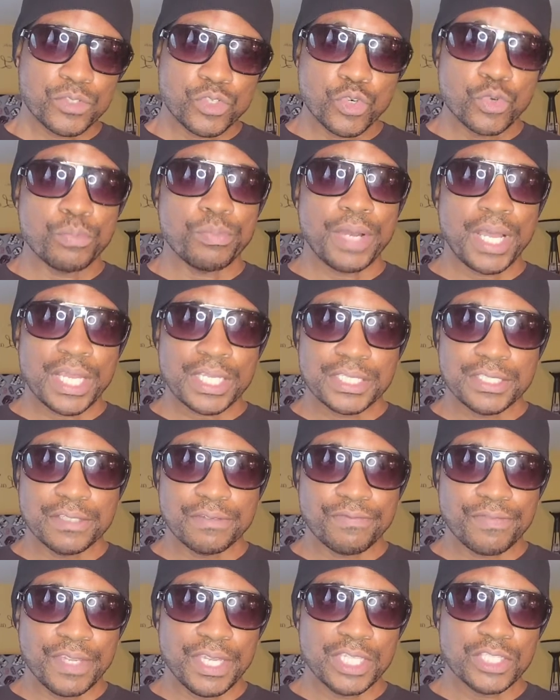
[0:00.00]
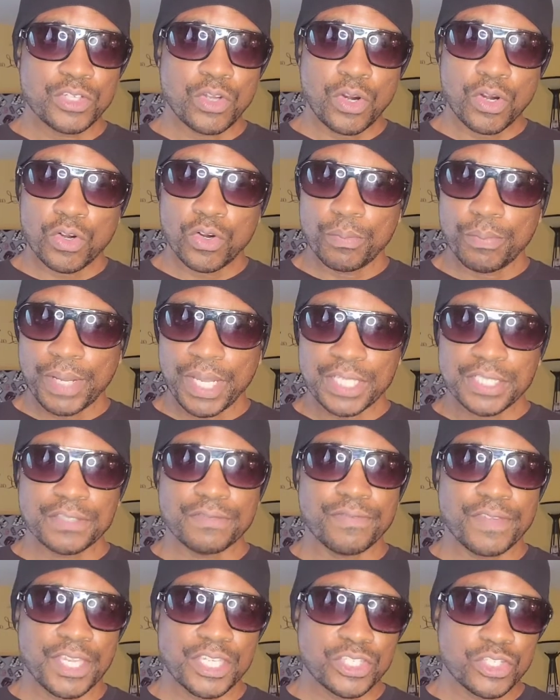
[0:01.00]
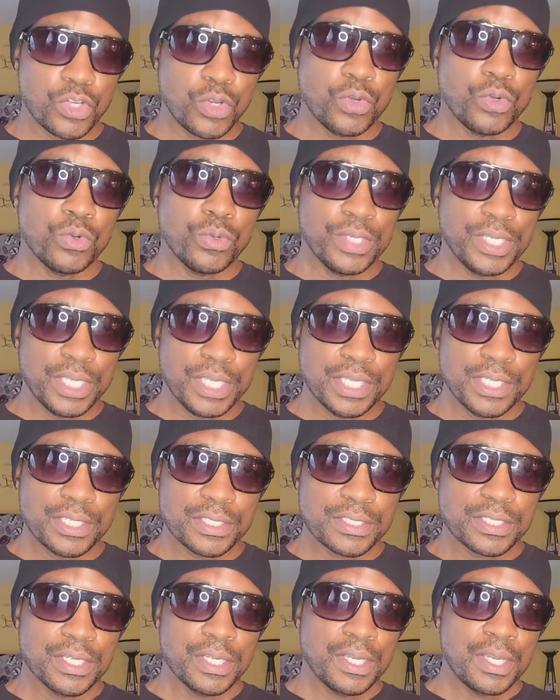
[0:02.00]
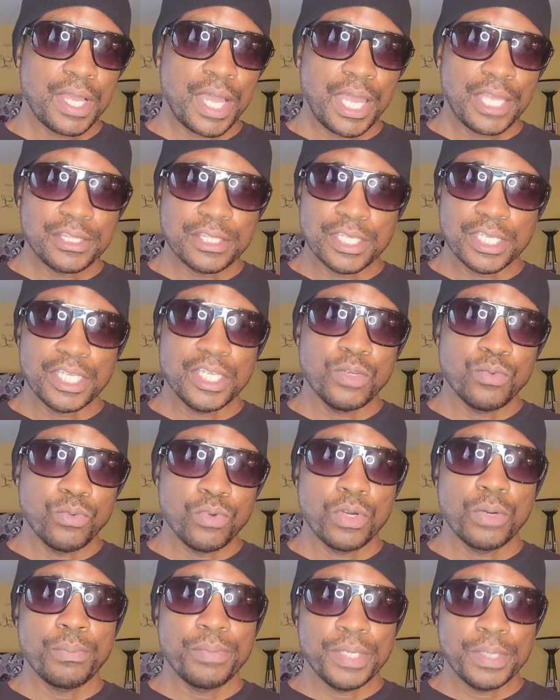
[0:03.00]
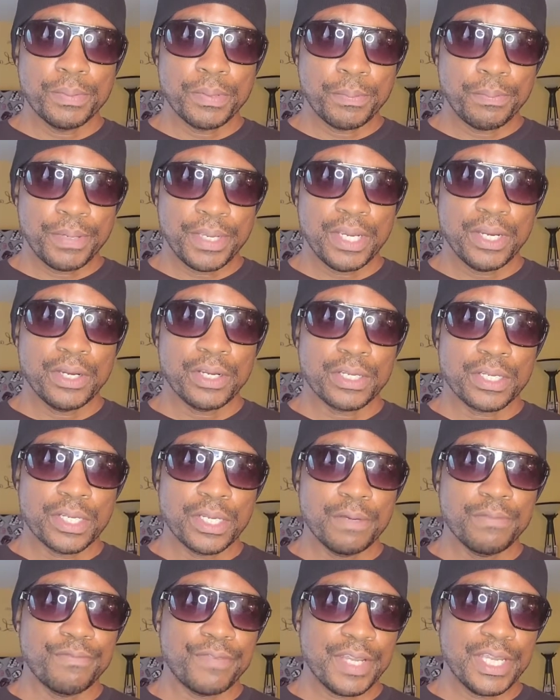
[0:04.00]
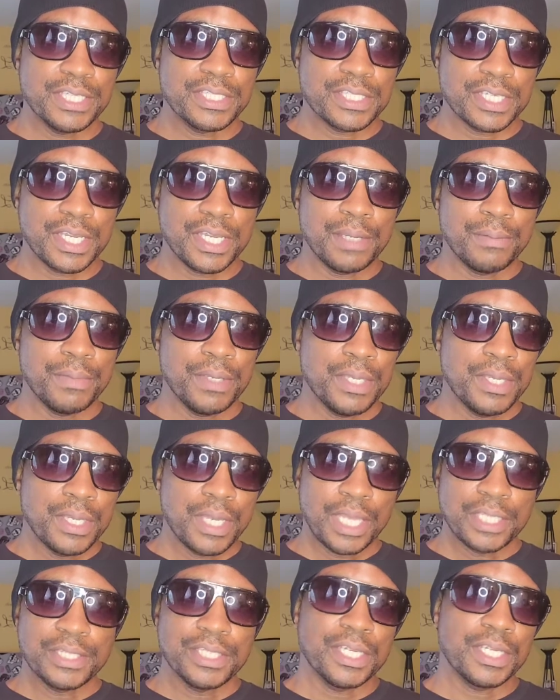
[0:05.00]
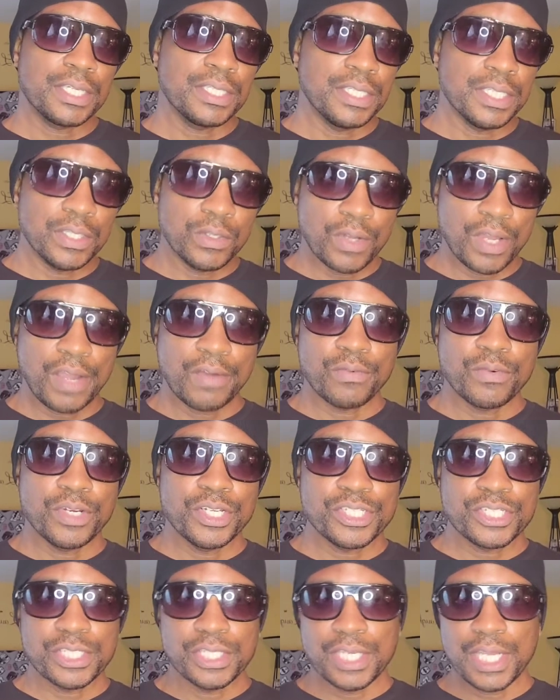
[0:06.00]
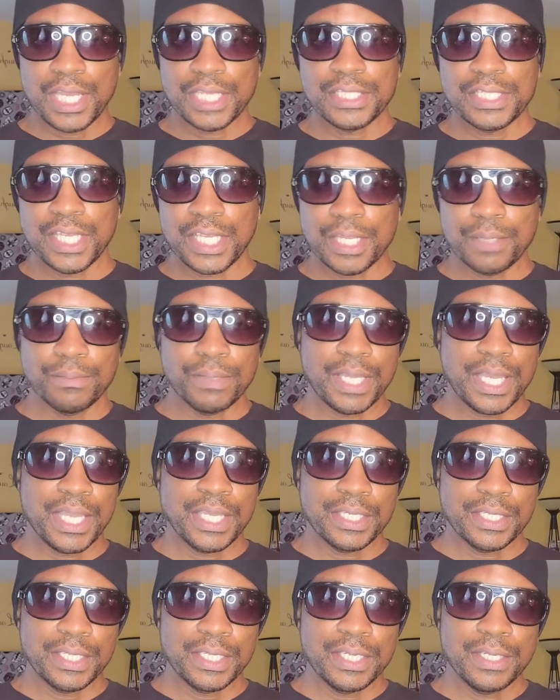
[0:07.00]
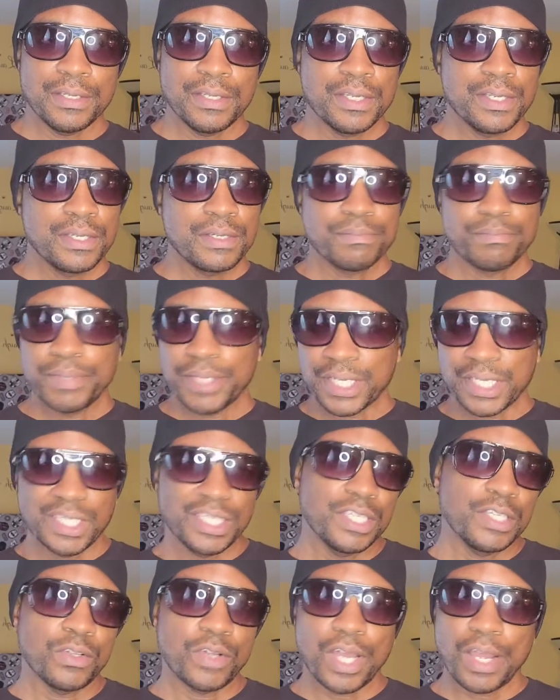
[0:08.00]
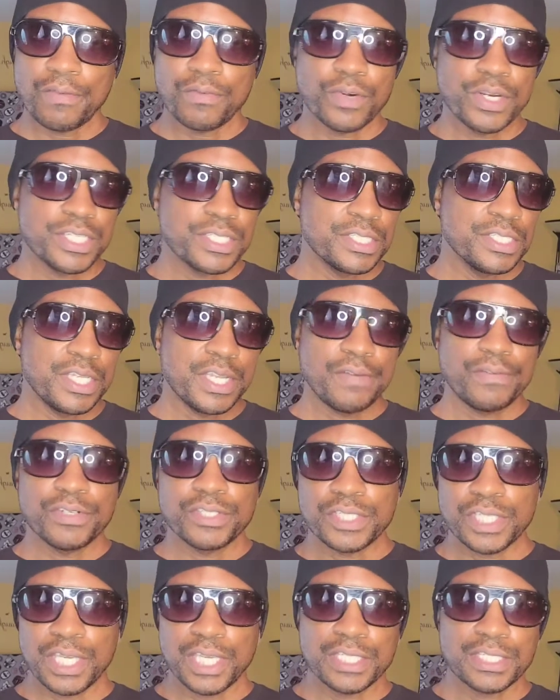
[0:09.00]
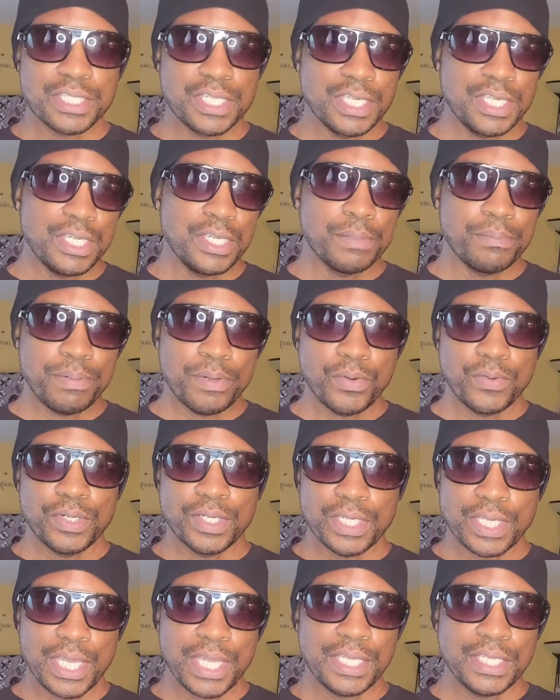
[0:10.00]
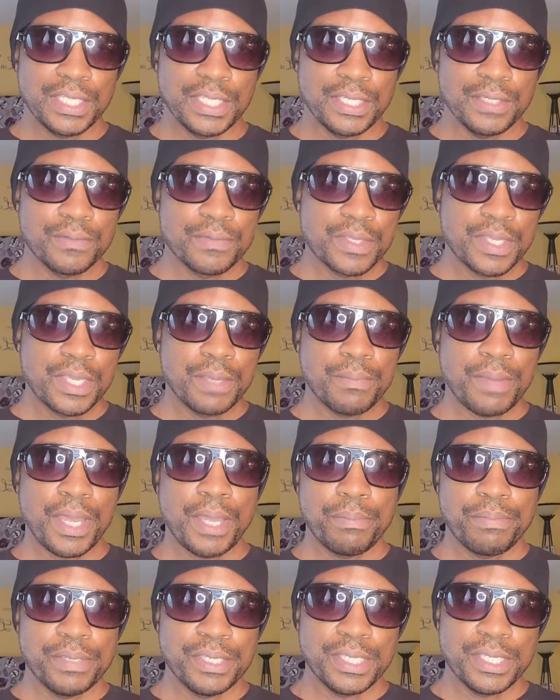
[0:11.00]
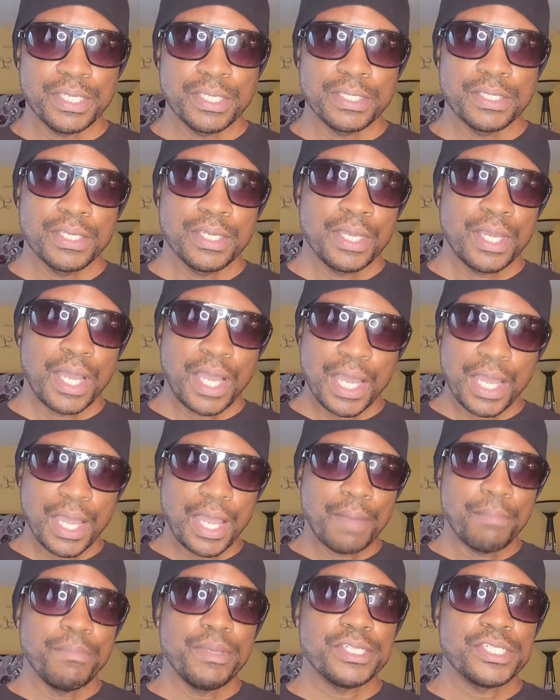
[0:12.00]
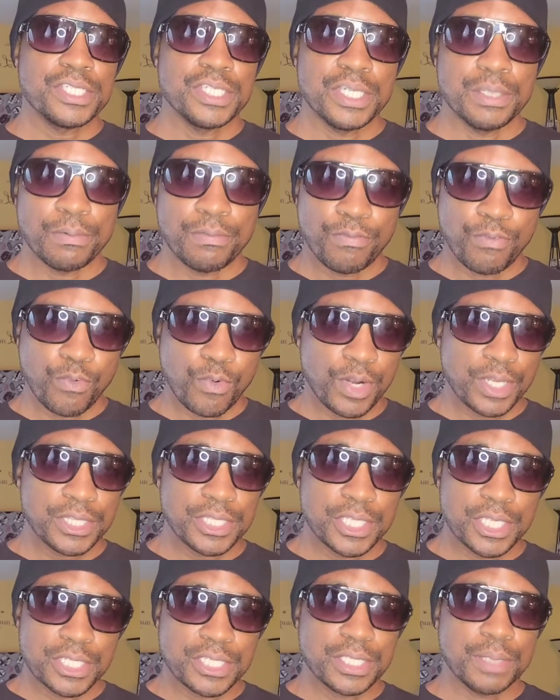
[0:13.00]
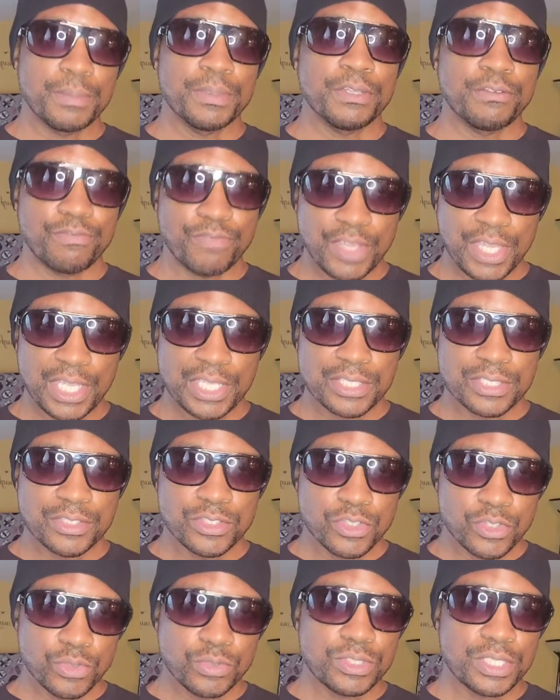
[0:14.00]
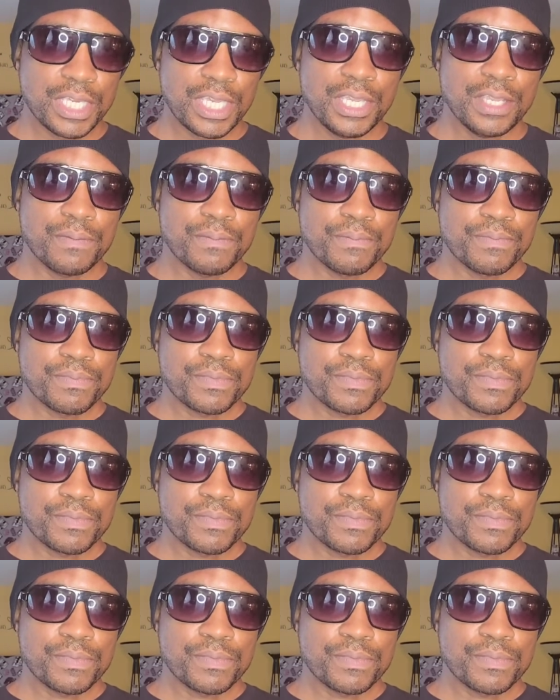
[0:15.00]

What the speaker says: true boxing fans, hardcore boxing fans know who he is. I think he will be prepared come fight time. I think Canelo Alvarez should not take him lightly, but Canelo Alvarez never takes any opponent lightly, in my opinion. I mentioned it before, I think some of the fans do take